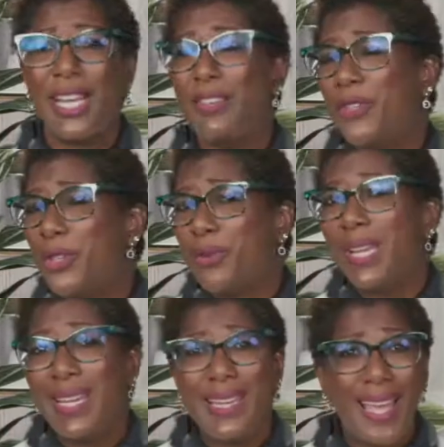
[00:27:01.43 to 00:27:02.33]
if you
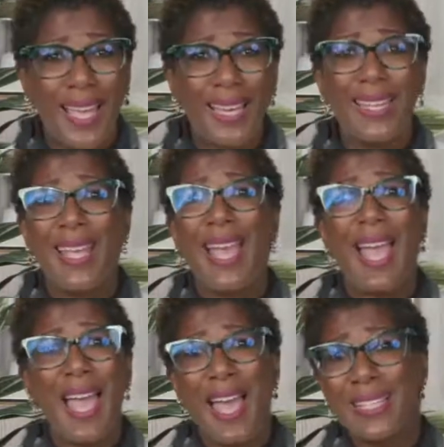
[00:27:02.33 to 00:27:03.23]
cannot
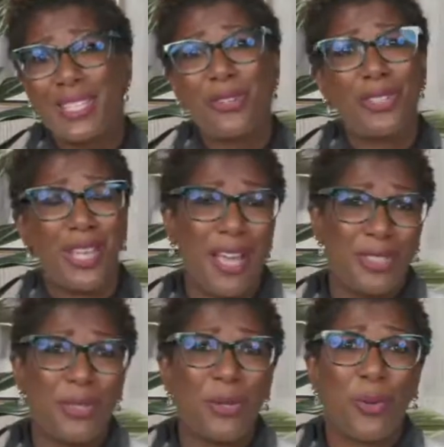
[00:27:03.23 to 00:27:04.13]
ask your
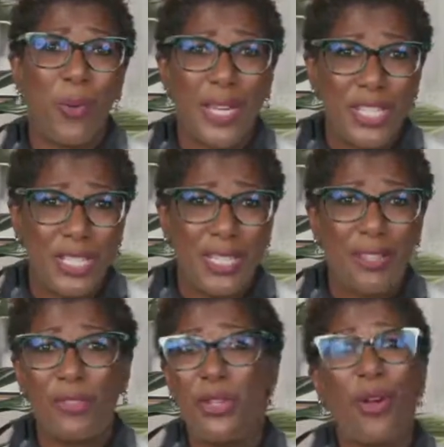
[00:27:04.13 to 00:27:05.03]
doctor a question,
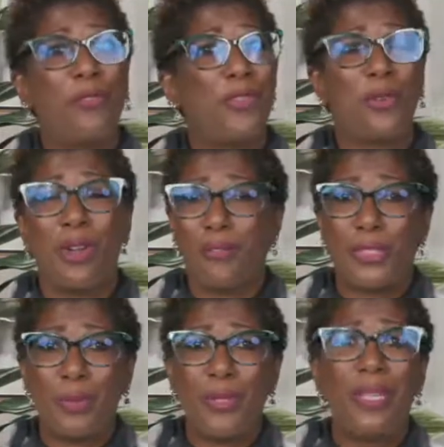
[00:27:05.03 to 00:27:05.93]
if you don't feel
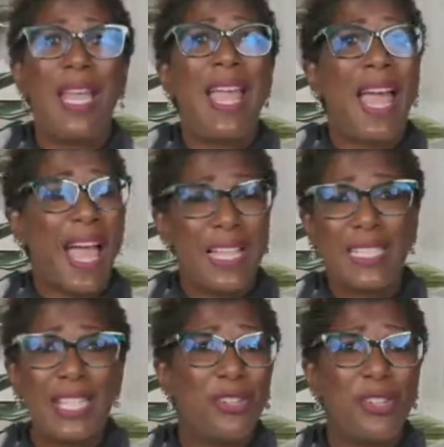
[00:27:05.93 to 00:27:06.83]
comfortable
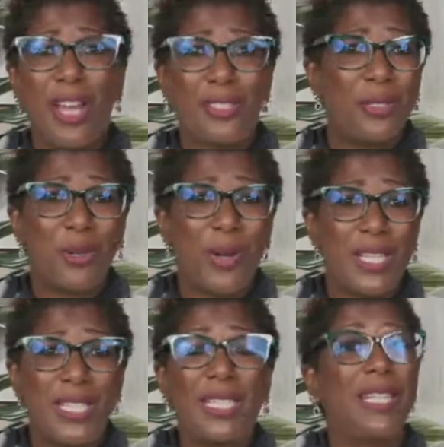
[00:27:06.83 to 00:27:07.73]
asking your doctor a
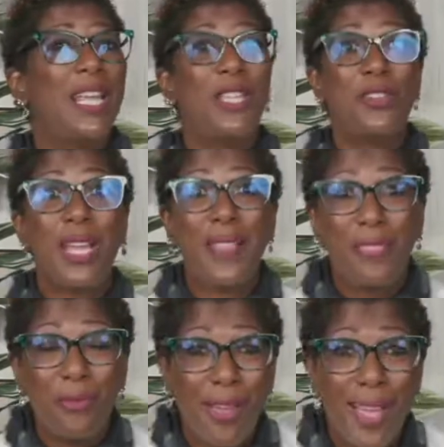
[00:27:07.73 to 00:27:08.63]
question, you got
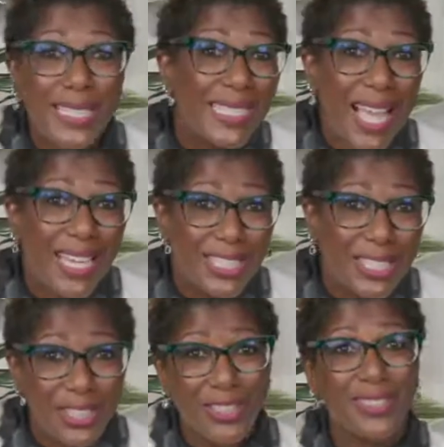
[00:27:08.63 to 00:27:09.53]
the wrong doctor.